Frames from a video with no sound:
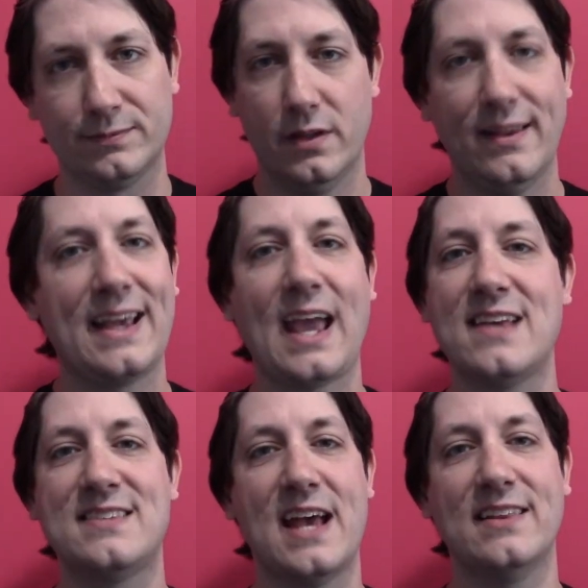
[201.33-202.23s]
Like I
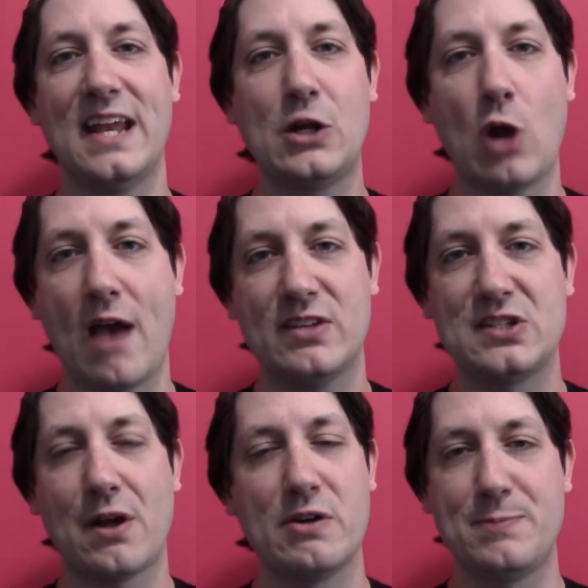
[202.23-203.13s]
said, Lenny Kravitz
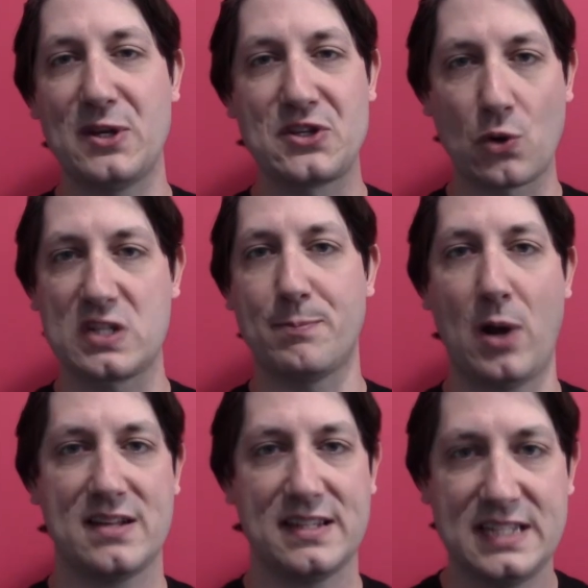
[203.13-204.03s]
has always been a source of
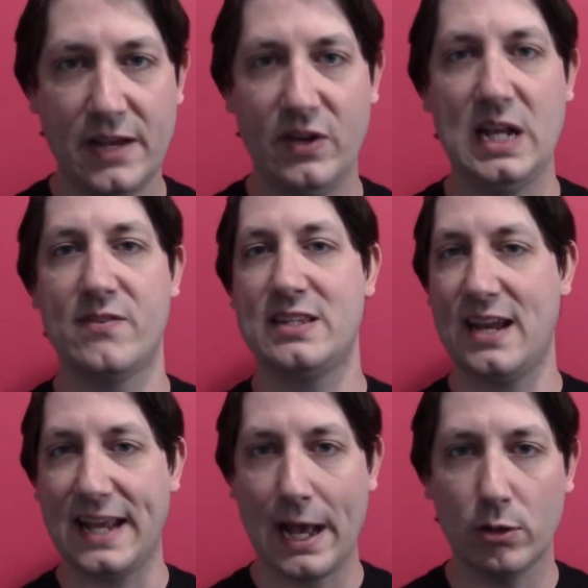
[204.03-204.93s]
positivity, of
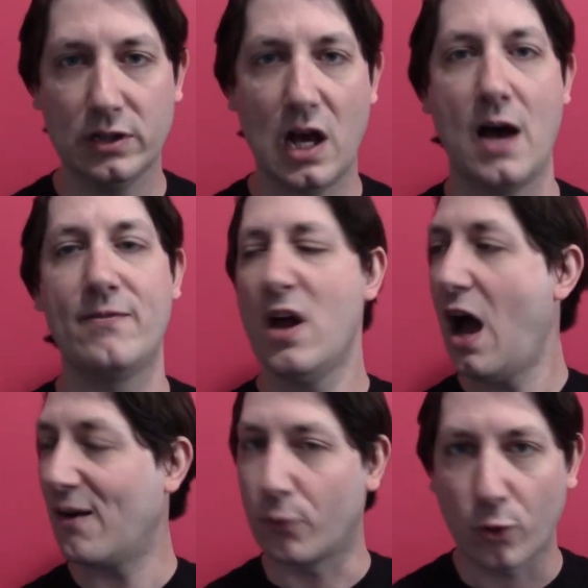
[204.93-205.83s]
sending out
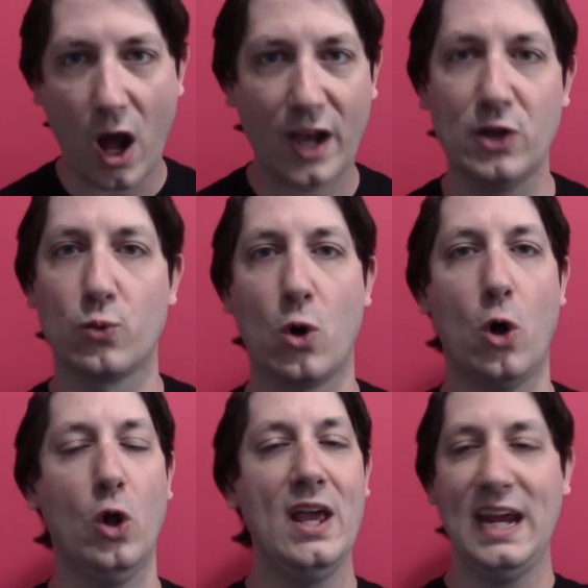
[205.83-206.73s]
love, of rock and
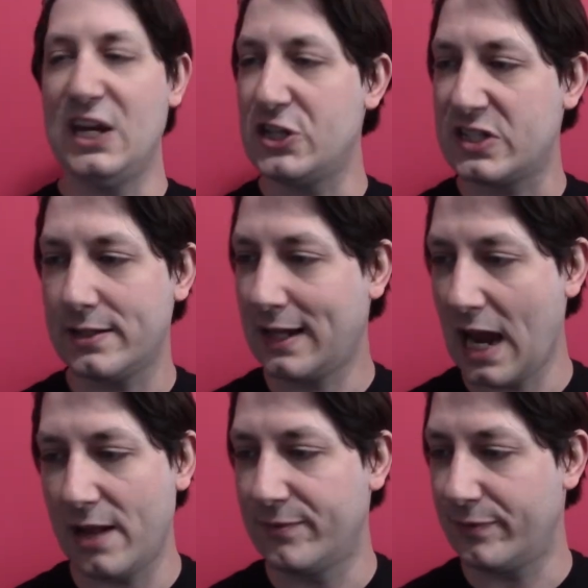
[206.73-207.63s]
roll. He just
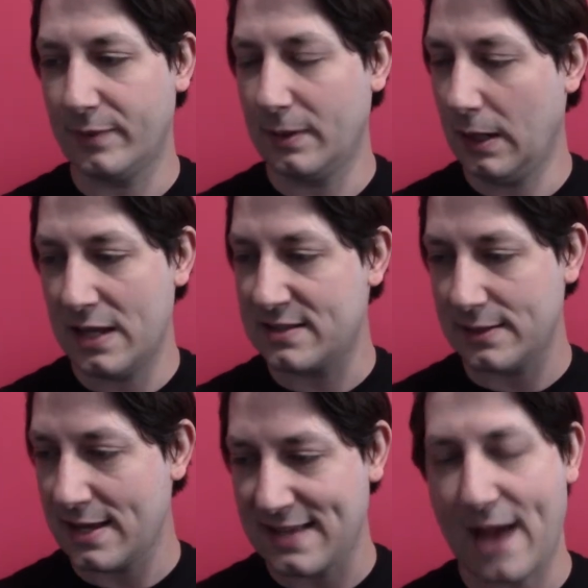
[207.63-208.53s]
kind of
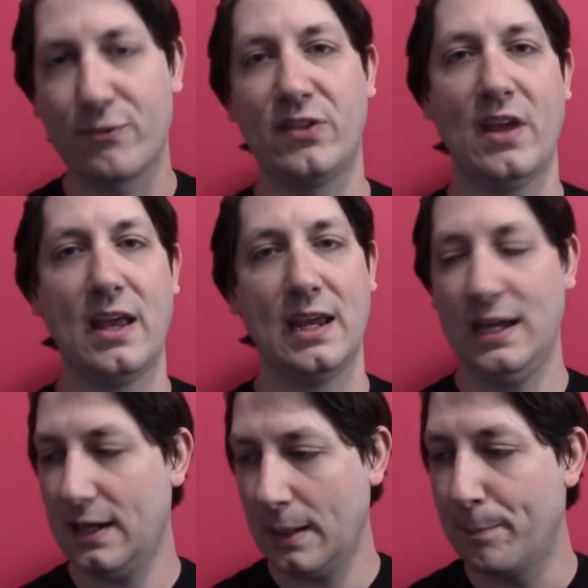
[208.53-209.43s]
is everything.
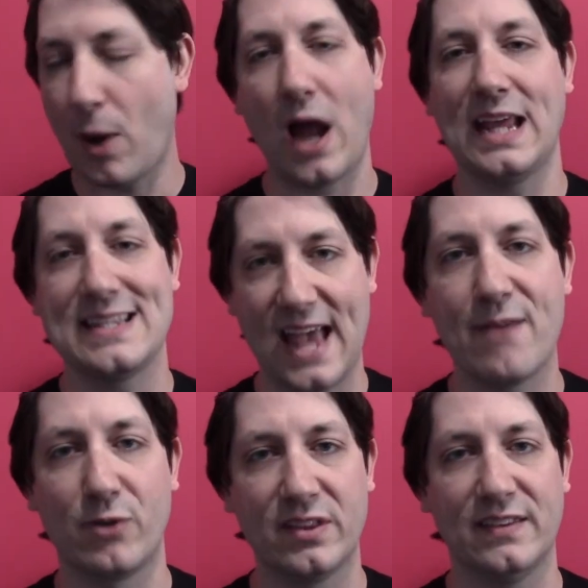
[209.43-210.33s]
He embodies
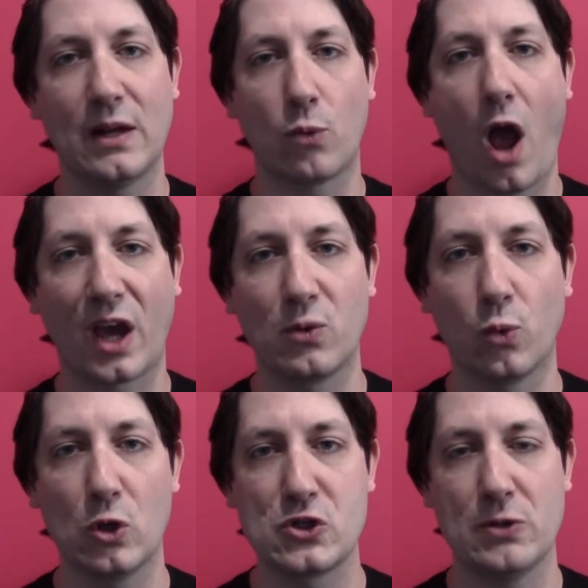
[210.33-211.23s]
everything that rock and
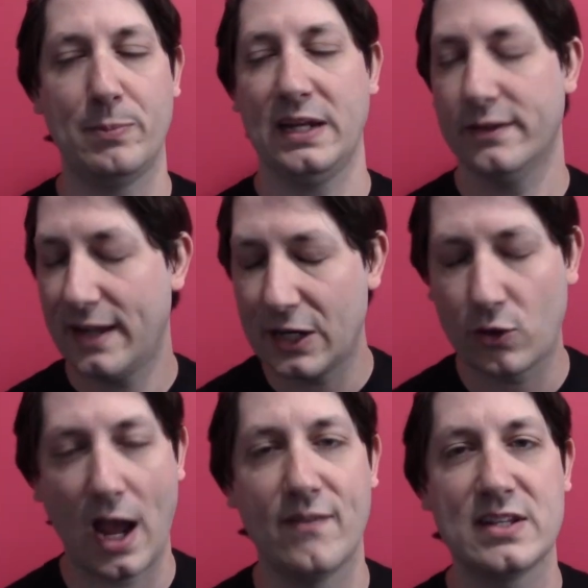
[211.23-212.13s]
roll should be. Lenny
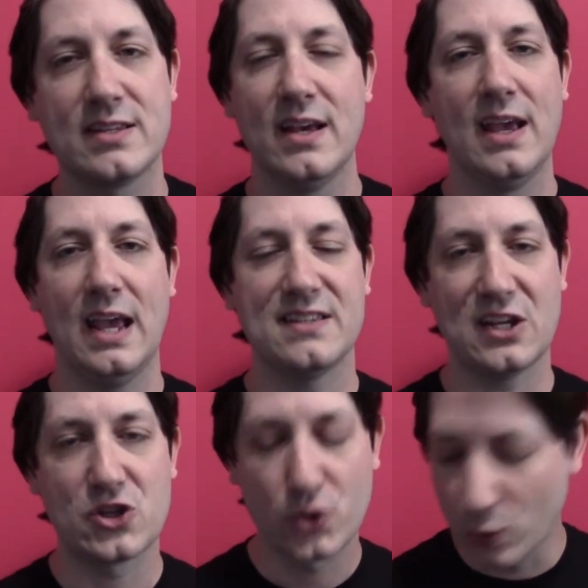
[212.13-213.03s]
Kravitz is
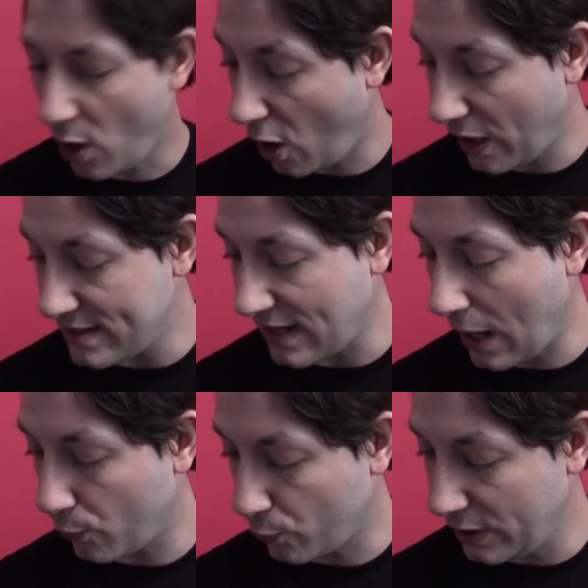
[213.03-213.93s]
a true artist. I
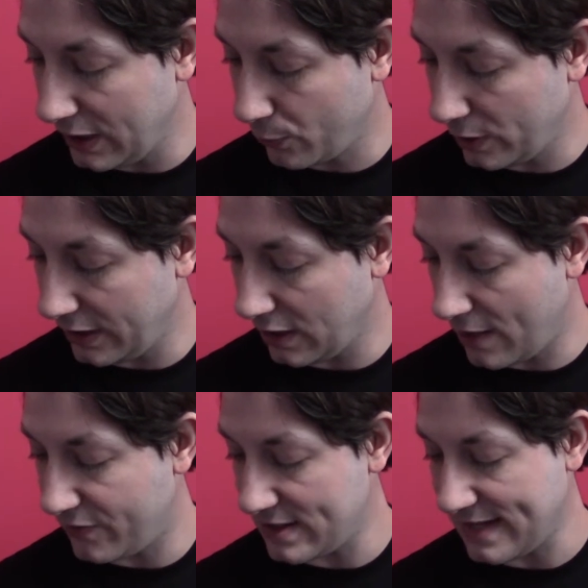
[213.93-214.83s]
really
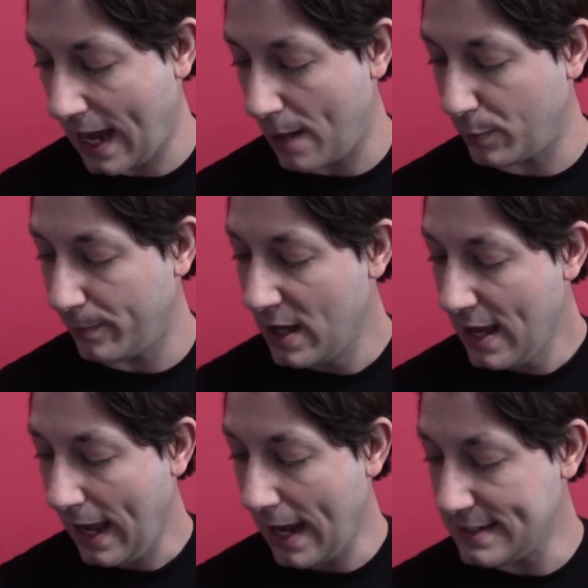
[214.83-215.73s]
love this album,
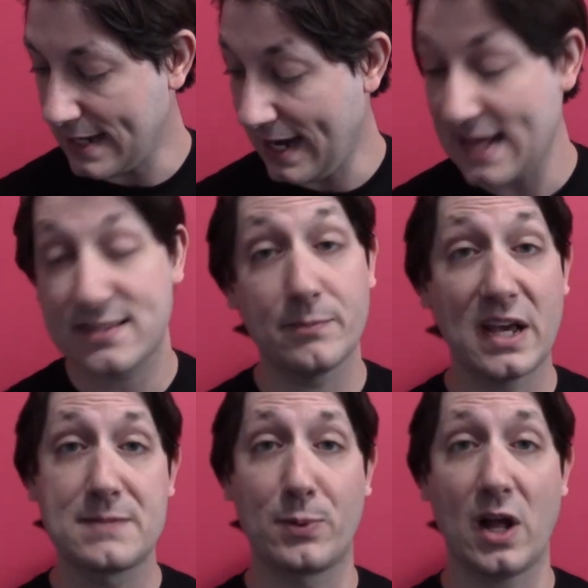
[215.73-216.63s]
and it has some
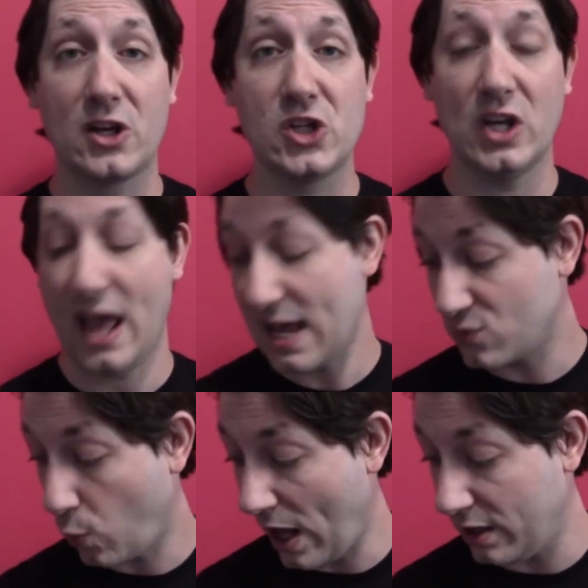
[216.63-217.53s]
nice production
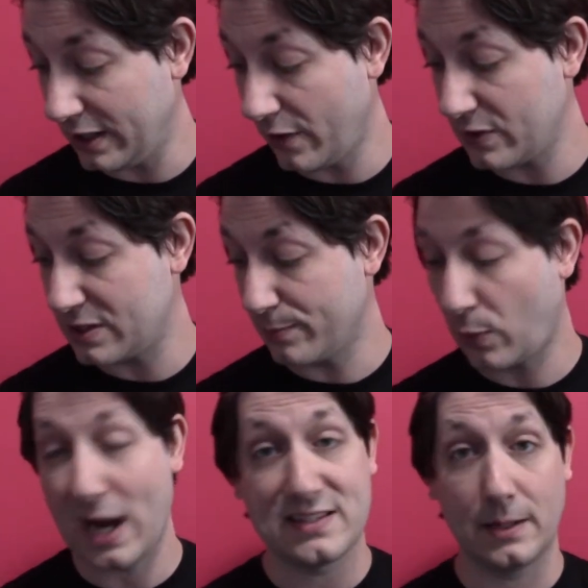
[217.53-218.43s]
as well. There's some
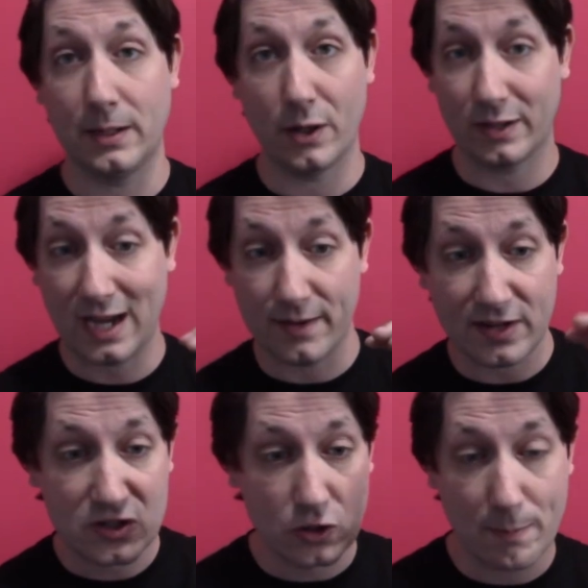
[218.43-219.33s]
surprising, kind of
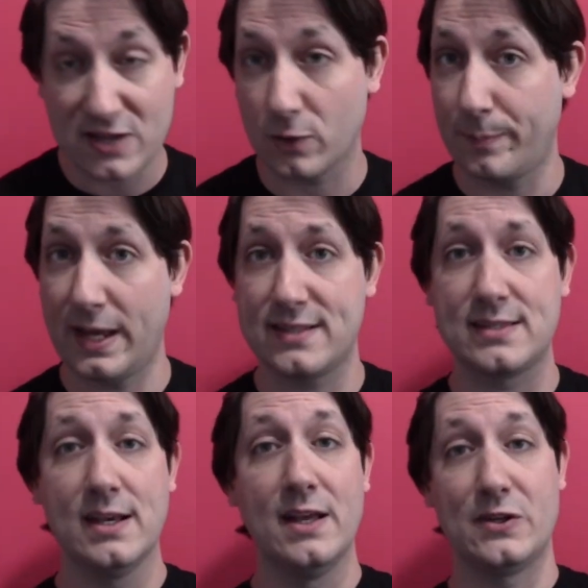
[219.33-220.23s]
instrumental
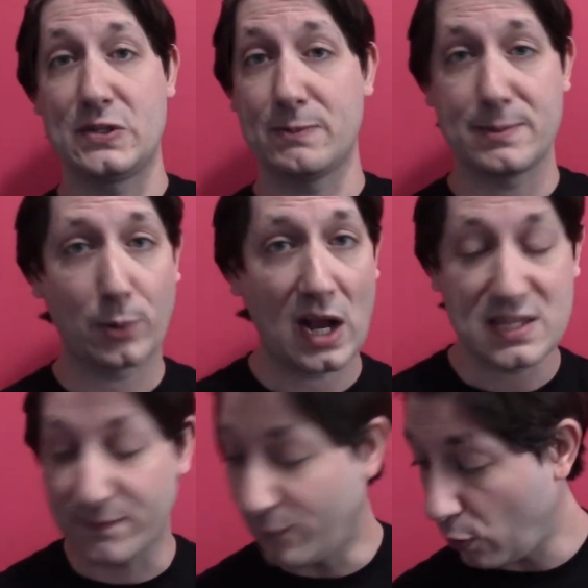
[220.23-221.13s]
bits. There's some
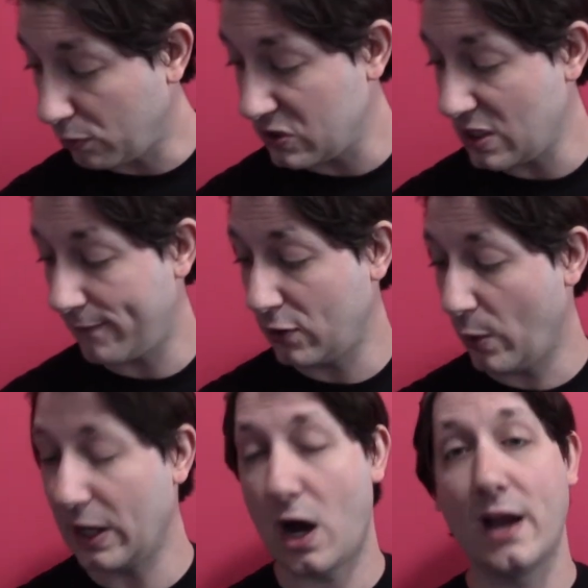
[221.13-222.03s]
surprising vocal stuff
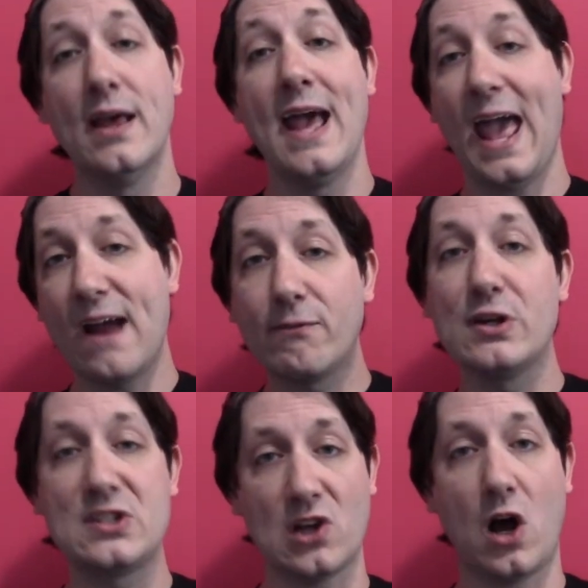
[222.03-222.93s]
going on.
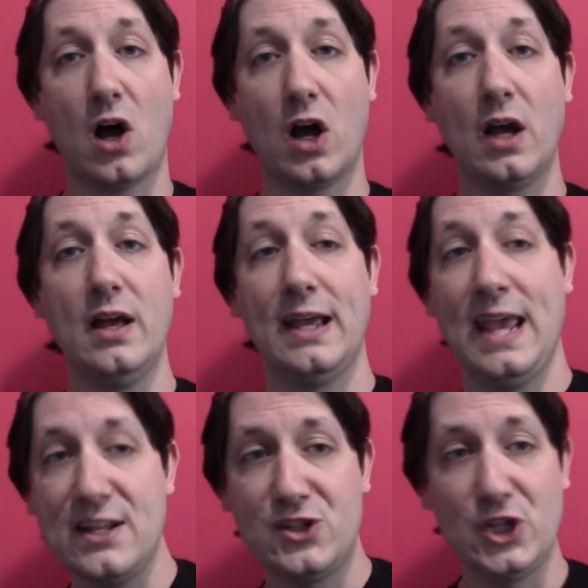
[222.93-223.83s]
Every song
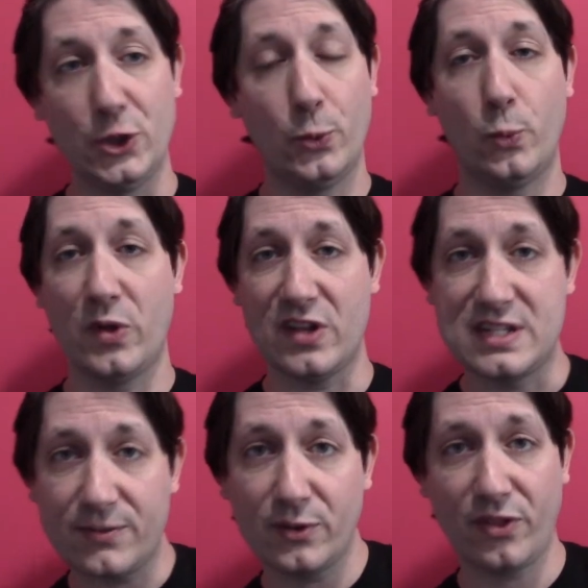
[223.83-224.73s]
hits you with a
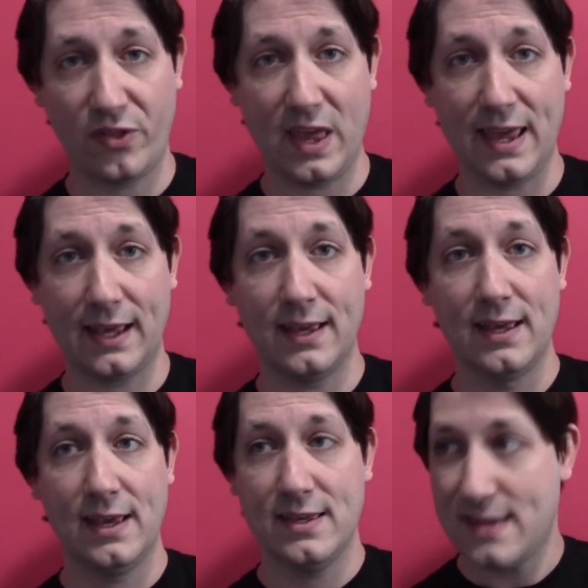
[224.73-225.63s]
different thing
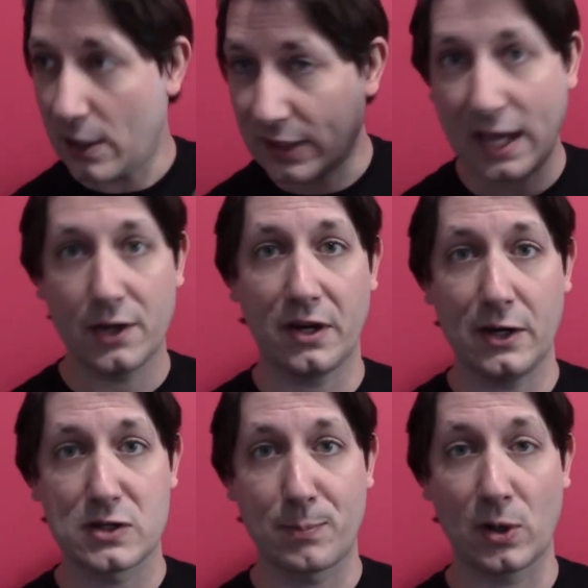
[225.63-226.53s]
that'll get your
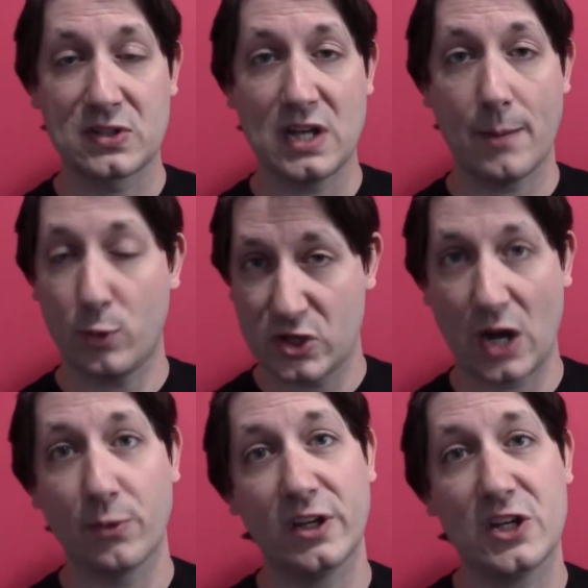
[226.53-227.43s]
ears perked up, which I
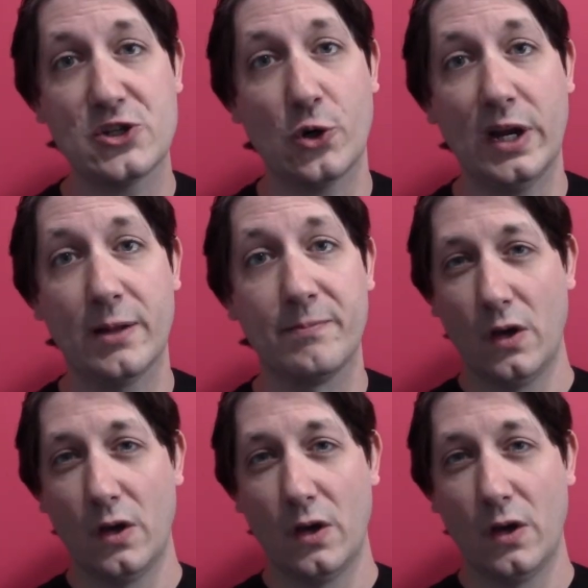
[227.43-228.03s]
really enjoyed.